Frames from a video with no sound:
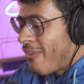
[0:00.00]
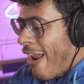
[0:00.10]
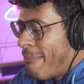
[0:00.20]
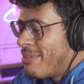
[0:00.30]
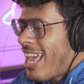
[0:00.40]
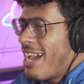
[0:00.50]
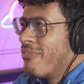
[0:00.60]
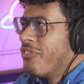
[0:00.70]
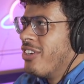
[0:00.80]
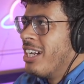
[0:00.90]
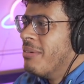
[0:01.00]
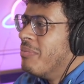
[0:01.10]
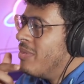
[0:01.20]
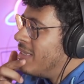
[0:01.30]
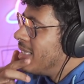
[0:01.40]
crabs have
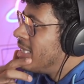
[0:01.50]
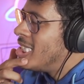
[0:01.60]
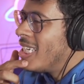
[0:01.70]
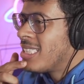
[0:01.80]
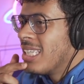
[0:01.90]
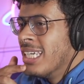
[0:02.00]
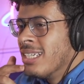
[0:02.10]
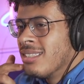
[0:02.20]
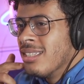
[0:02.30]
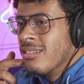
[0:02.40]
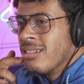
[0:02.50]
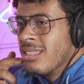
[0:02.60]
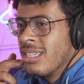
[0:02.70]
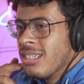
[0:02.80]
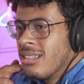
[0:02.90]
um, six legs, though, don't
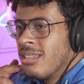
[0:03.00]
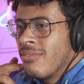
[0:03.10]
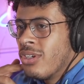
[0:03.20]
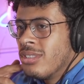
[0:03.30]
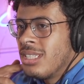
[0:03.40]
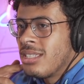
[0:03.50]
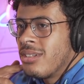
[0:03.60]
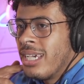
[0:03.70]
they? Or they've got six or